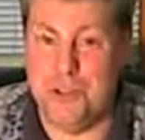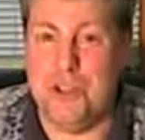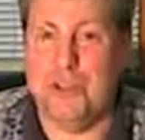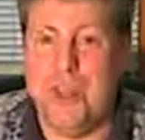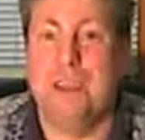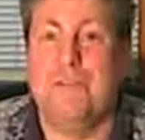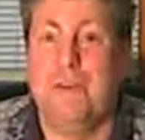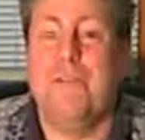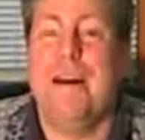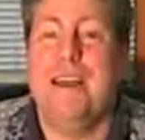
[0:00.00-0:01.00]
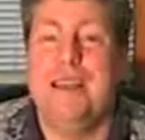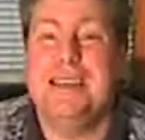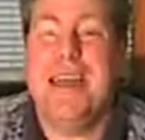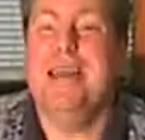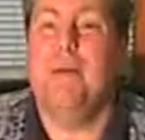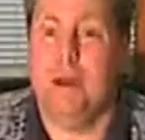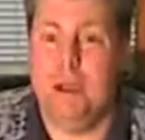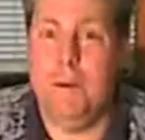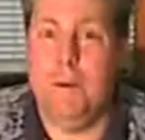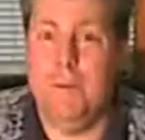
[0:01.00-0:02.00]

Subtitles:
Just think, if you could finance anybody,